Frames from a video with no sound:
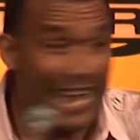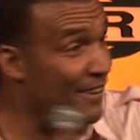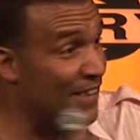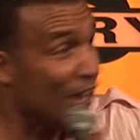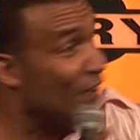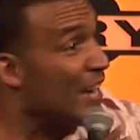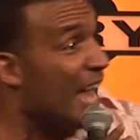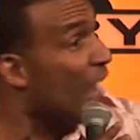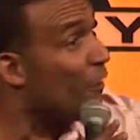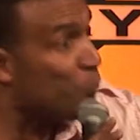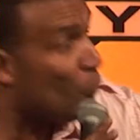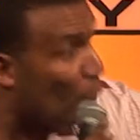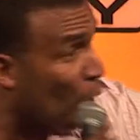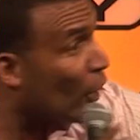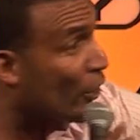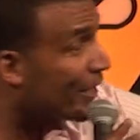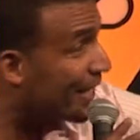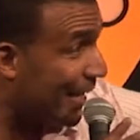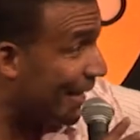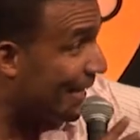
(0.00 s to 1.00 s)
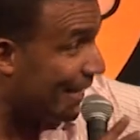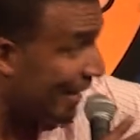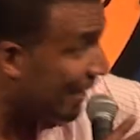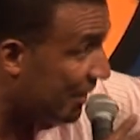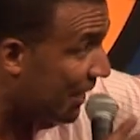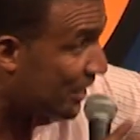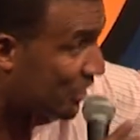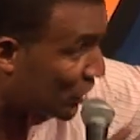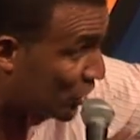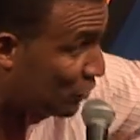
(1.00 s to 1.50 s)
and they're not working
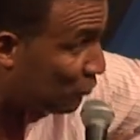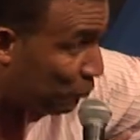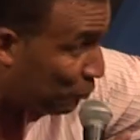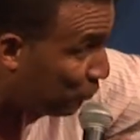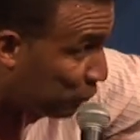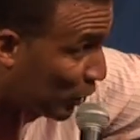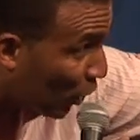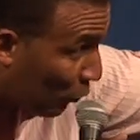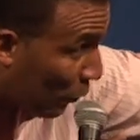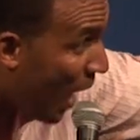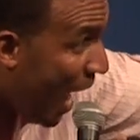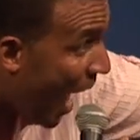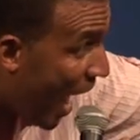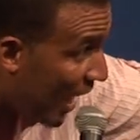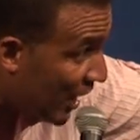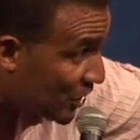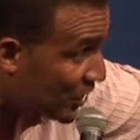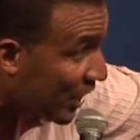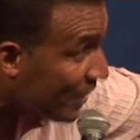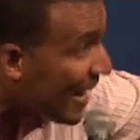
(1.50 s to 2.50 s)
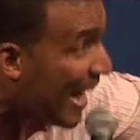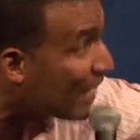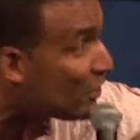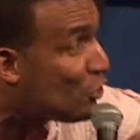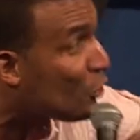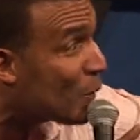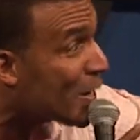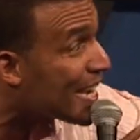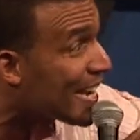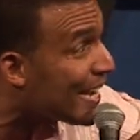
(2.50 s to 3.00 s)
in this garage. They're
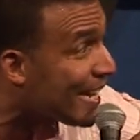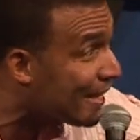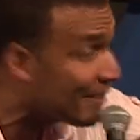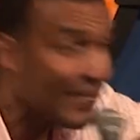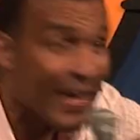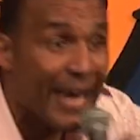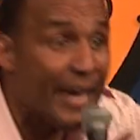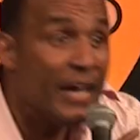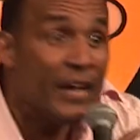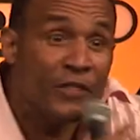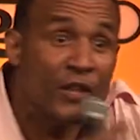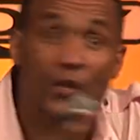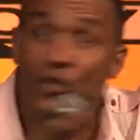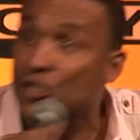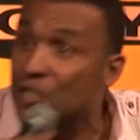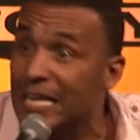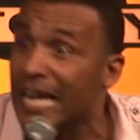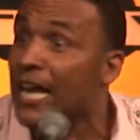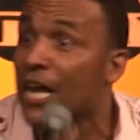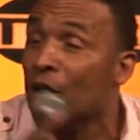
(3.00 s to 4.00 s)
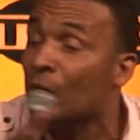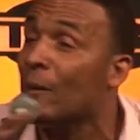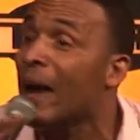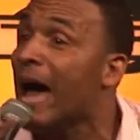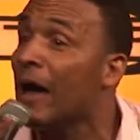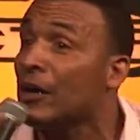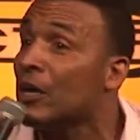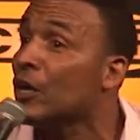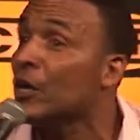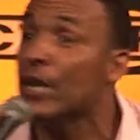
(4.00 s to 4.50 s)
not doing anything. They're sitting
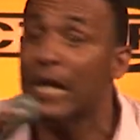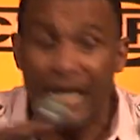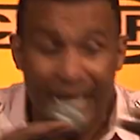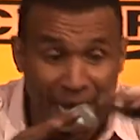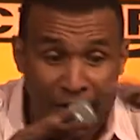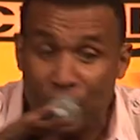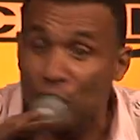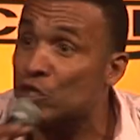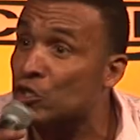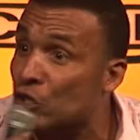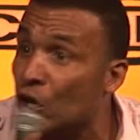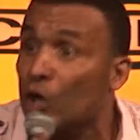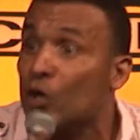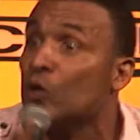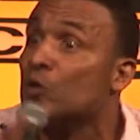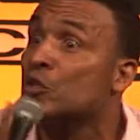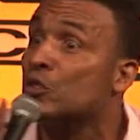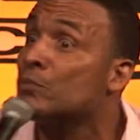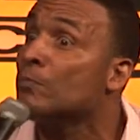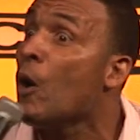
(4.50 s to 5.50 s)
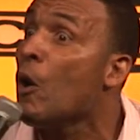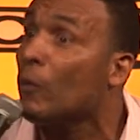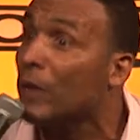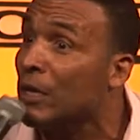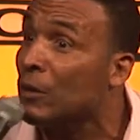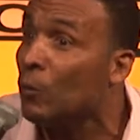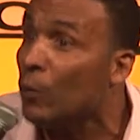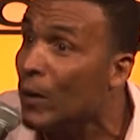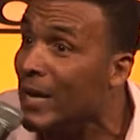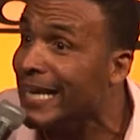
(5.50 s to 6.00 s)
around in, in a circle
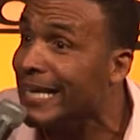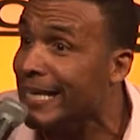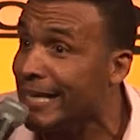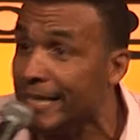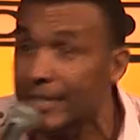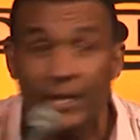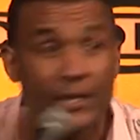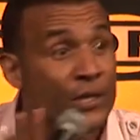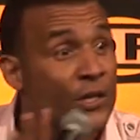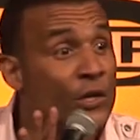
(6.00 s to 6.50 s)
smoking weed,